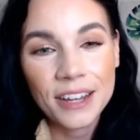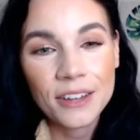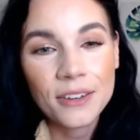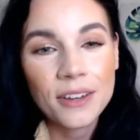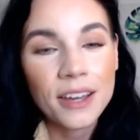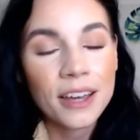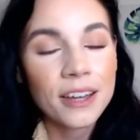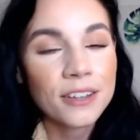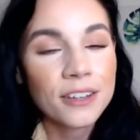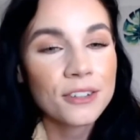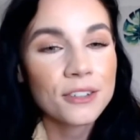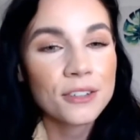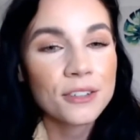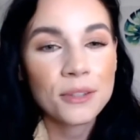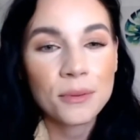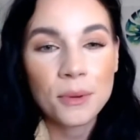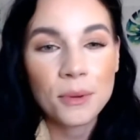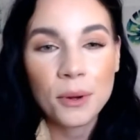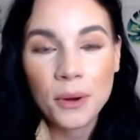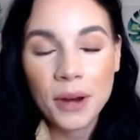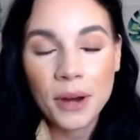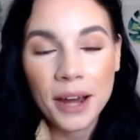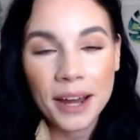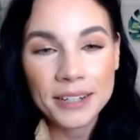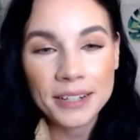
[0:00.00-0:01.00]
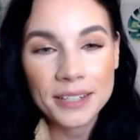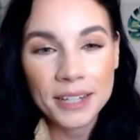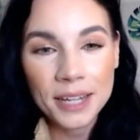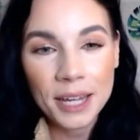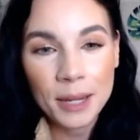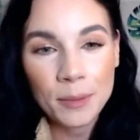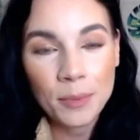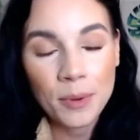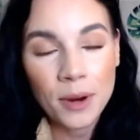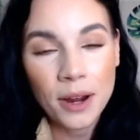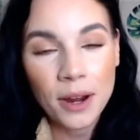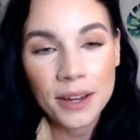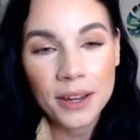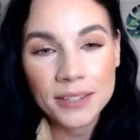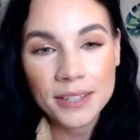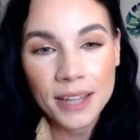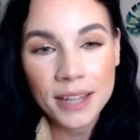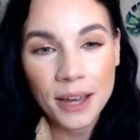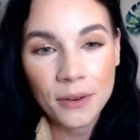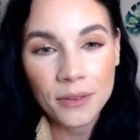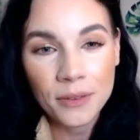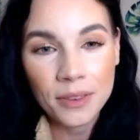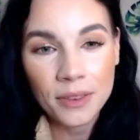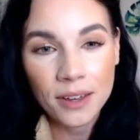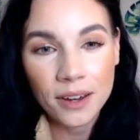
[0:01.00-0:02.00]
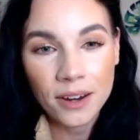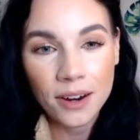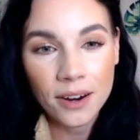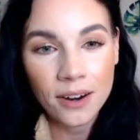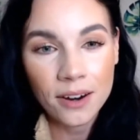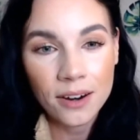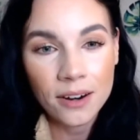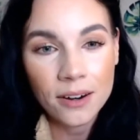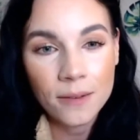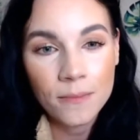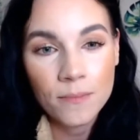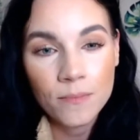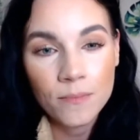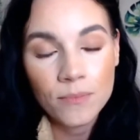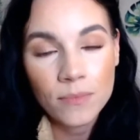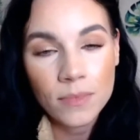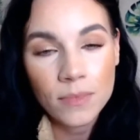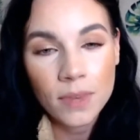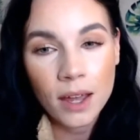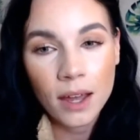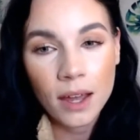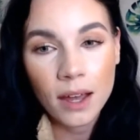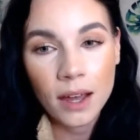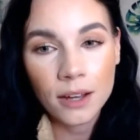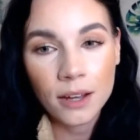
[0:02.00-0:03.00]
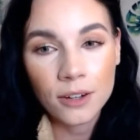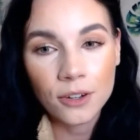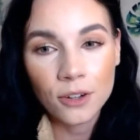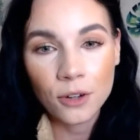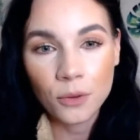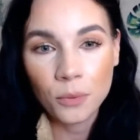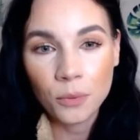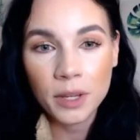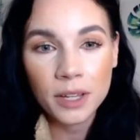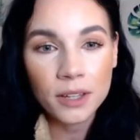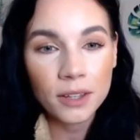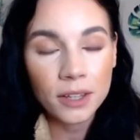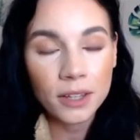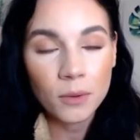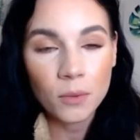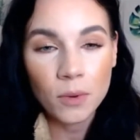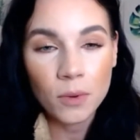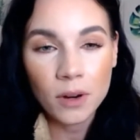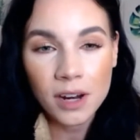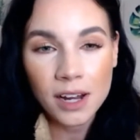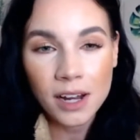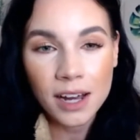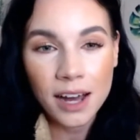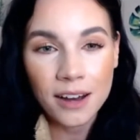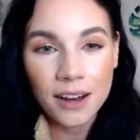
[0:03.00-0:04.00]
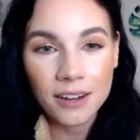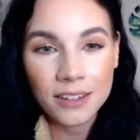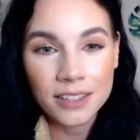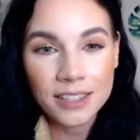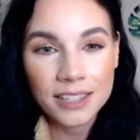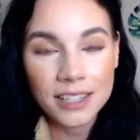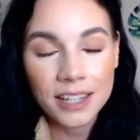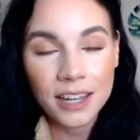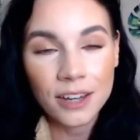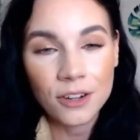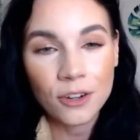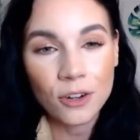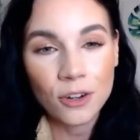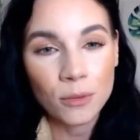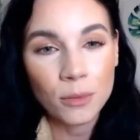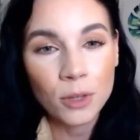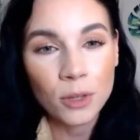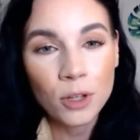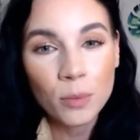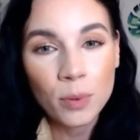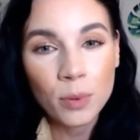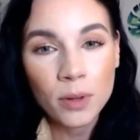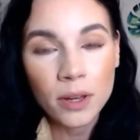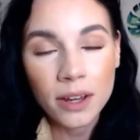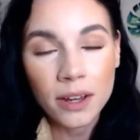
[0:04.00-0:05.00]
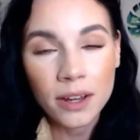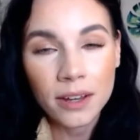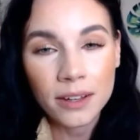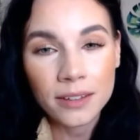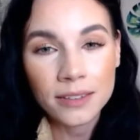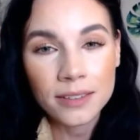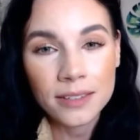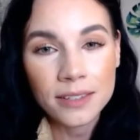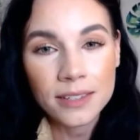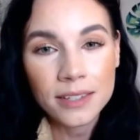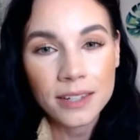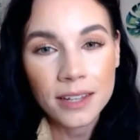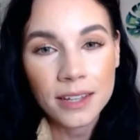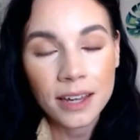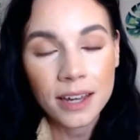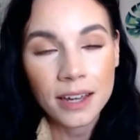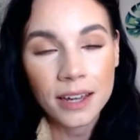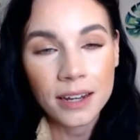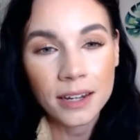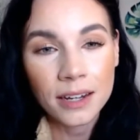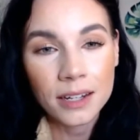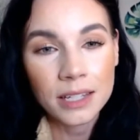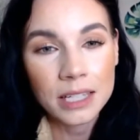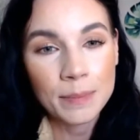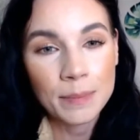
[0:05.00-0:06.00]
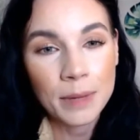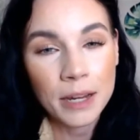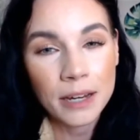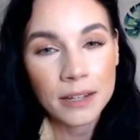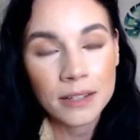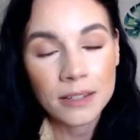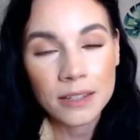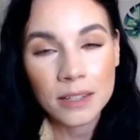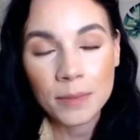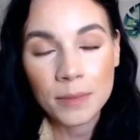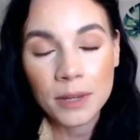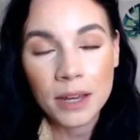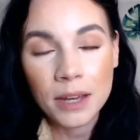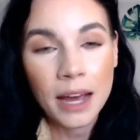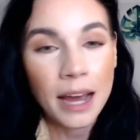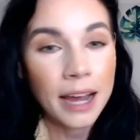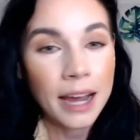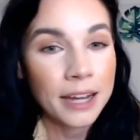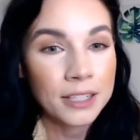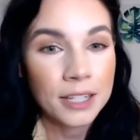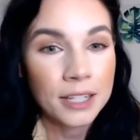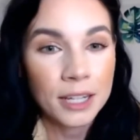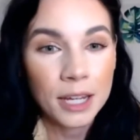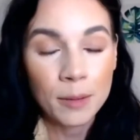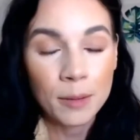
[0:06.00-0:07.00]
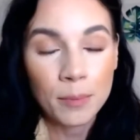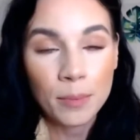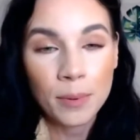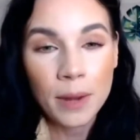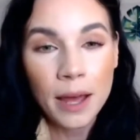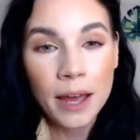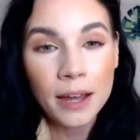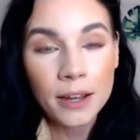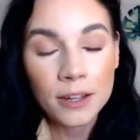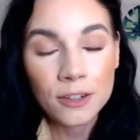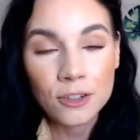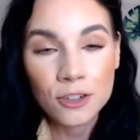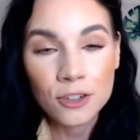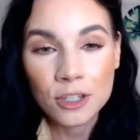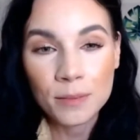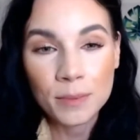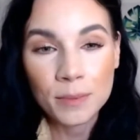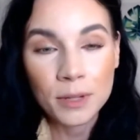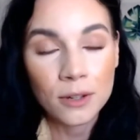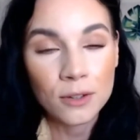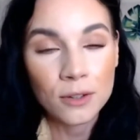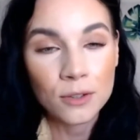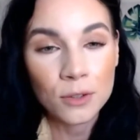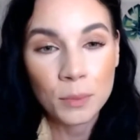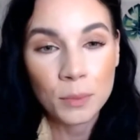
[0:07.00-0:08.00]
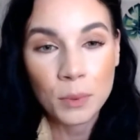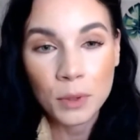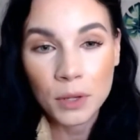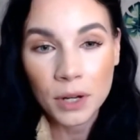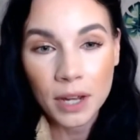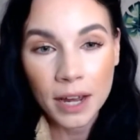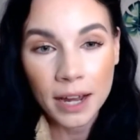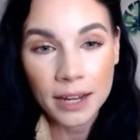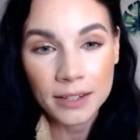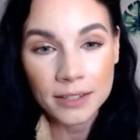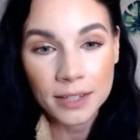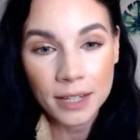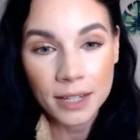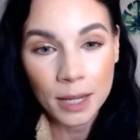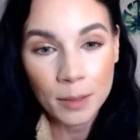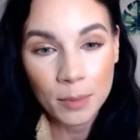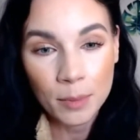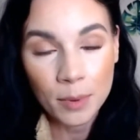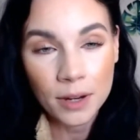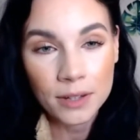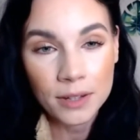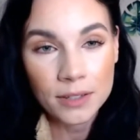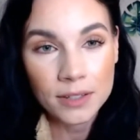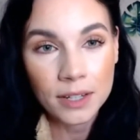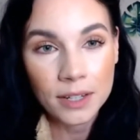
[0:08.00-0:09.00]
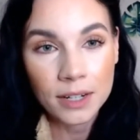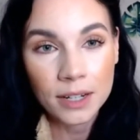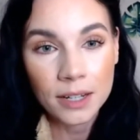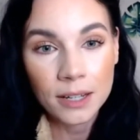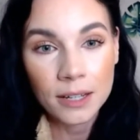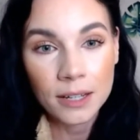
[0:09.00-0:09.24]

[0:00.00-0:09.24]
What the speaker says: You can't just throw a high ticket price out there on your weekly workouts and your meal plans and expect it to be a high ticket package just because you put a high ticket price on it.